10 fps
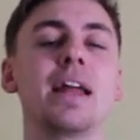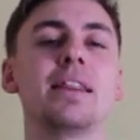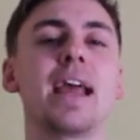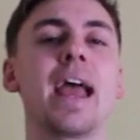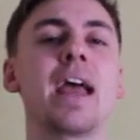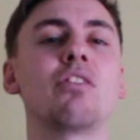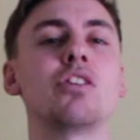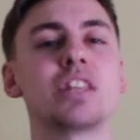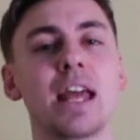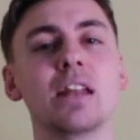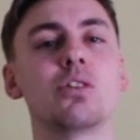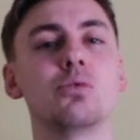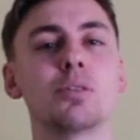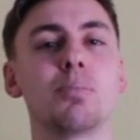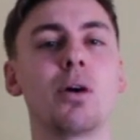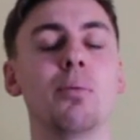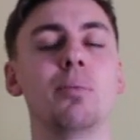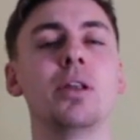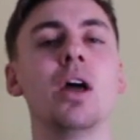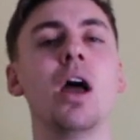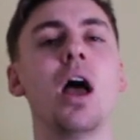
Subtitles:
and the aero technical department,